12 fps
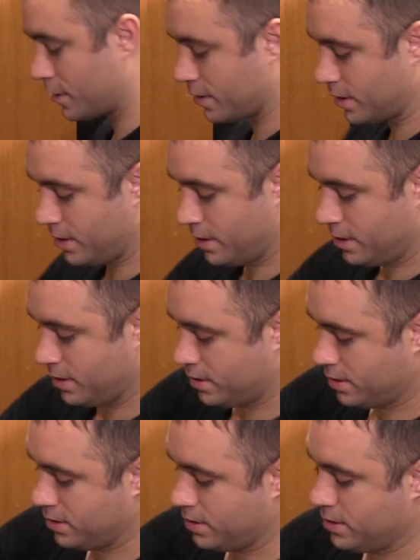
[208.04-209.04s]

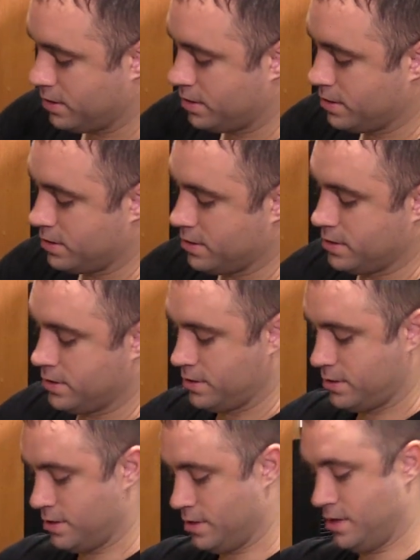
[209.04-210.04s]

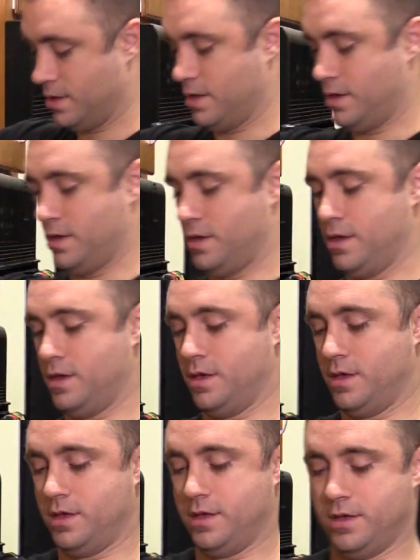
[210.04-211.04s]

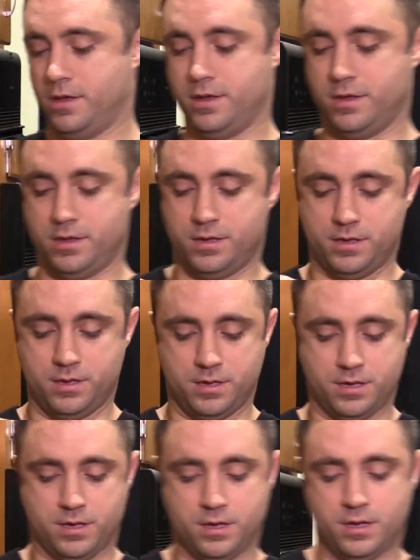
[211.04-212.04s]
Nothing is said.